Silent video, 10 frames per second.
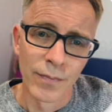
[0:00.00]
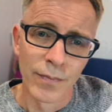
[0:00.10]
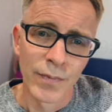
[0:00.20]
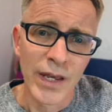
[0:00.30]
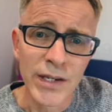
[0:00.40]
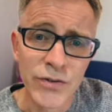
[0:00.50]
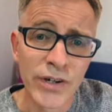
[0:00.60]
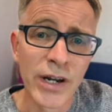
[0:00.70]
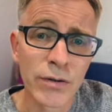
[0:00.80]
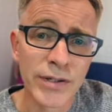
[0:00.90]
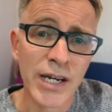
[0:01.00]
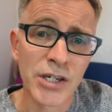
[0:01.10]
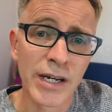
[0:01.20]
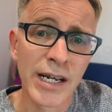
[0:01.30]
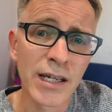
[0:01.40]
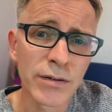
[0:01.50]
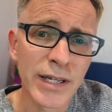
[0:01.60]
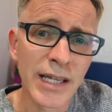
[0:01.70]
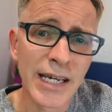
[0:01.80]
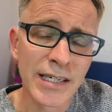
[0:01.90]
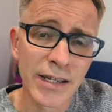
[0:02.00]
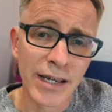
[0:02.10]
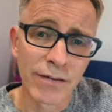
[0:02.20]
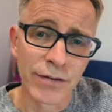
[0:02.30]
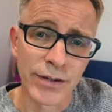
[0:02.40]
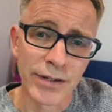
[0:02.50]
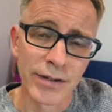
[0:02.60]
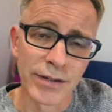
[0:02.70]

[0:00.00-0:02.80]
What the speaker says: The History and Notes section includes a link to the invoice.